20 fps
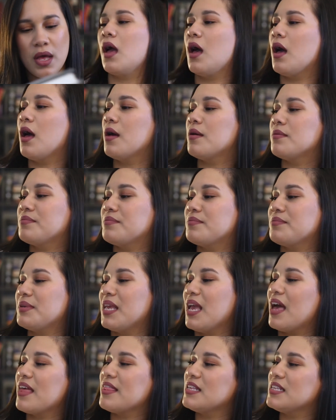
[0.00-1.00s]
But
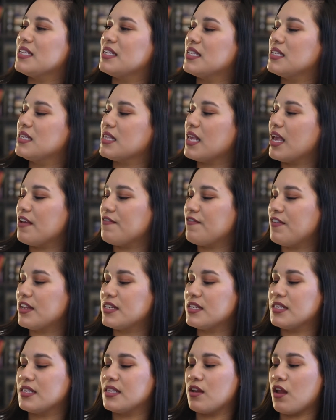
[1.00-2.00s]
yeah, this is a
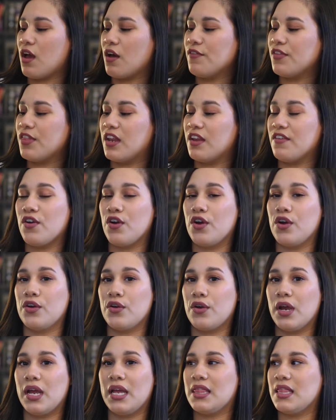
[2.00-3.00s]
fantasy novel that I've heard
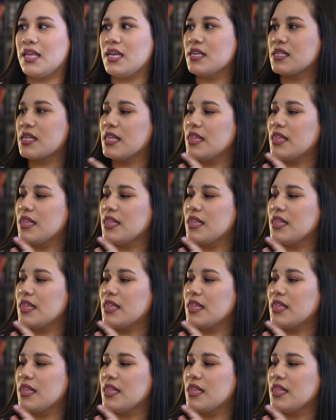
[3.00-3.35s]
great things.